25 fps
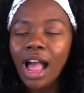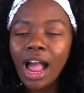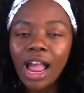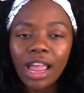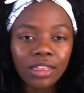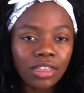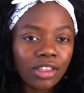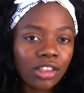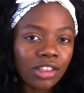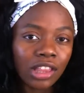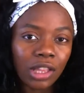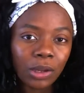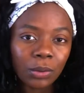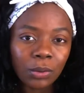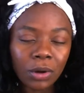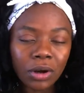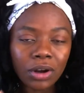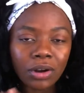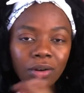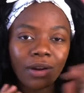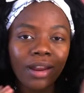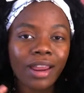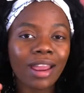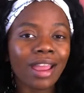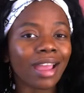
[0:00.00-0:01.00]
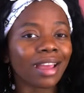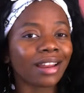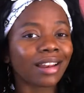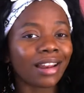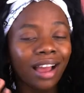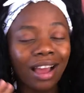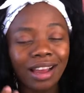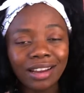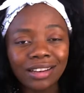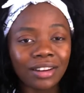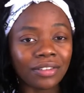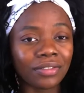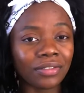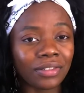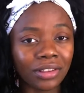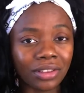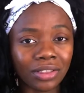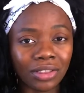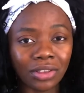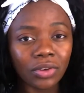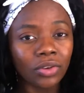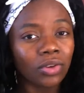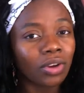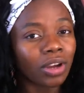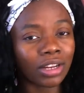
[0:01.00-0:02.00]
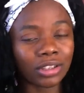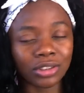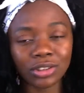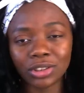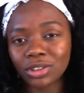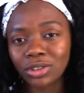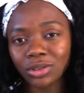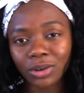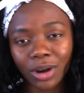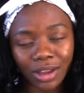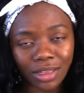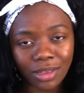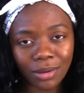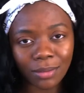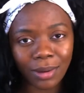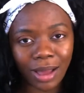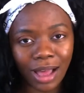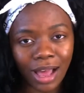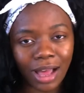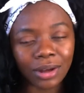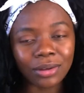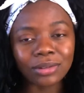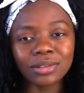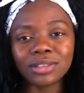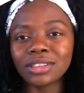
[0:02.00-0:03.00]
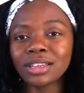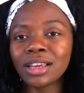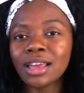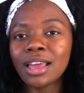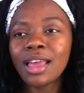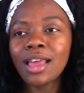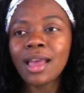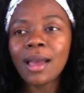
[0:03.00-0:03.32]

I think they were great and I definitely think you guys should try them out.